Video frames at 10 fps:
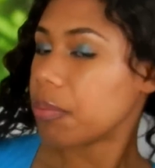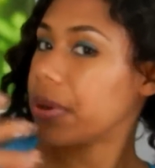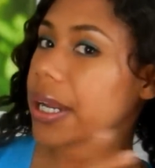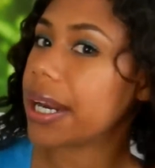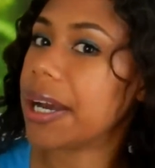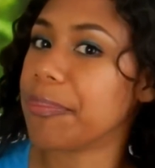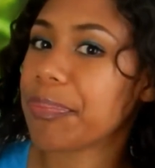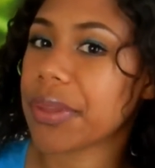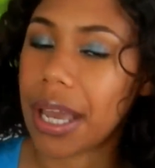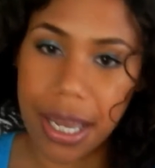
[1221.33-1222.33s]
But
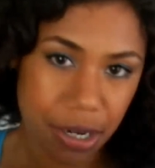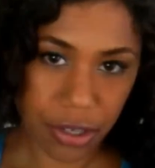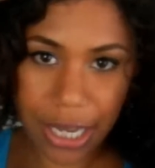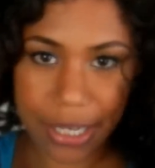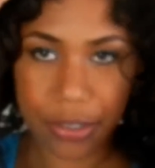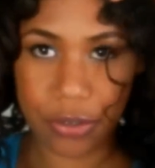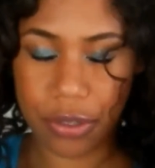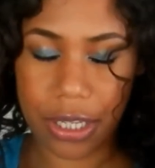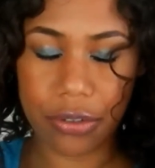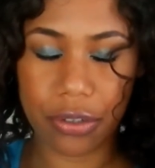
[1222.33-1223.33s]
I don't like to
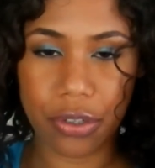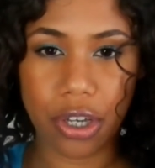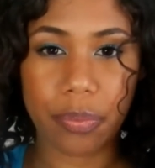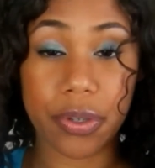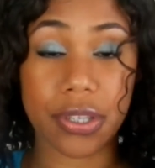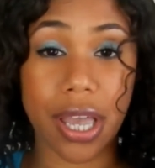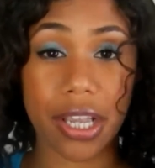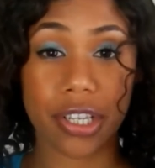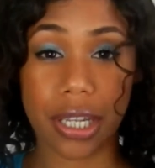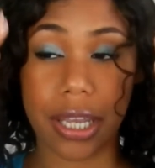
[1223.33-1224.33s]
do that to the top because I
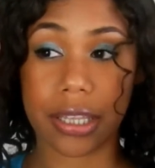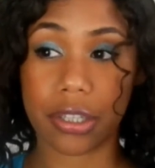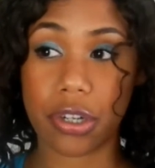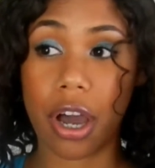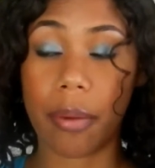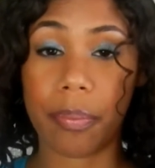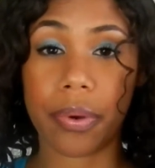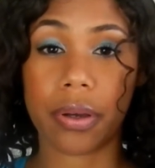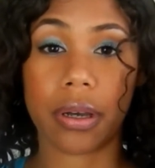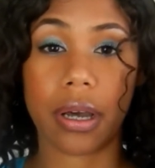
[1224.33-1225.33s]
actually like the top